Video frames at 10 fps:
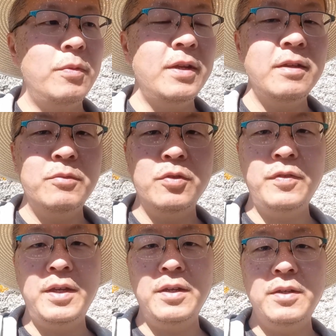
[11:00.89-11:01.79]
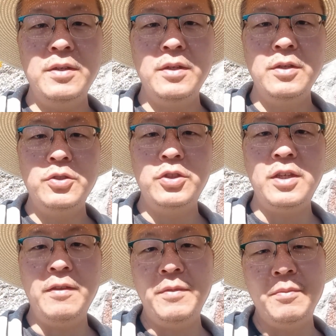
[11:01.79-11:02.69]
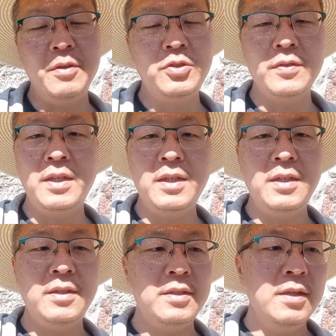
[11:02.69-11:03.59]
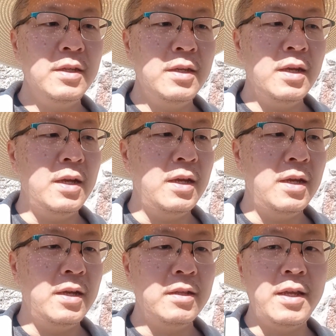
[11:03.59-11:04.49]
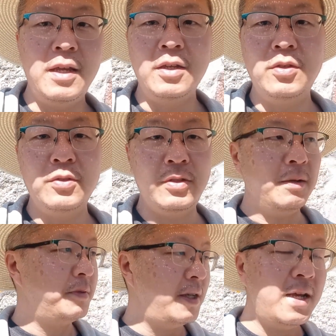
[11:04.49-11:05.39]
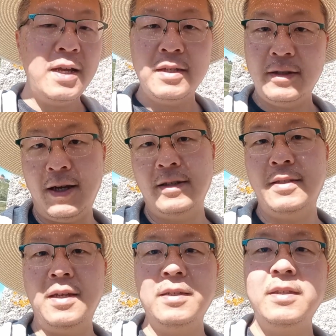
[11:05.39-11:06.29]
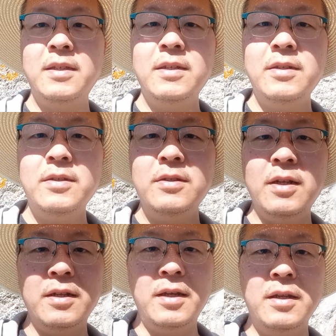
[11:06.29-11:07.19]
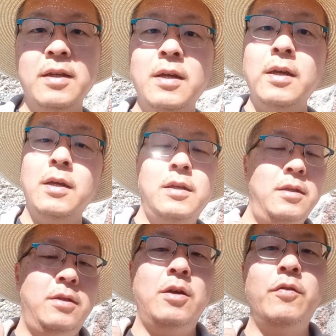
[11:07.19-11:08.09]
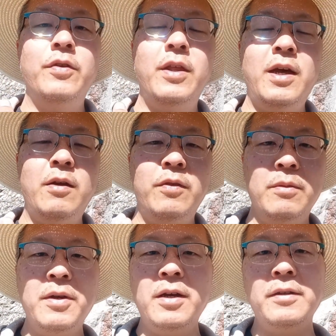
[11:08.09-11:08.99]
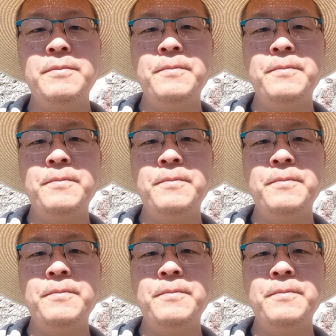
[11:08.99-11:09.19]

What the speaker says: when I moved here, she gave me a bunch of keys that includes upstairs, downstairs here, and then over there with the barn.